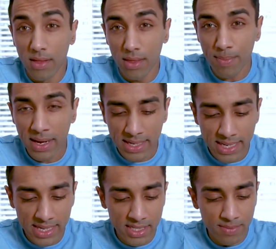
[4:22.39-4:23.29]
The pen
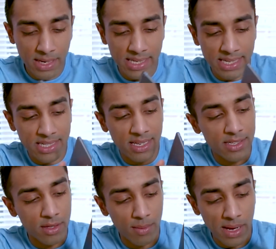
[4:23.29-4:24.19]
attaches magnetically
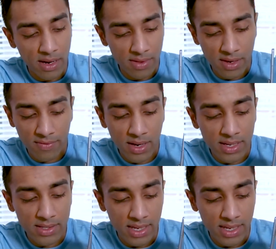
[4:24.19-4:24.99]
to the back of the device,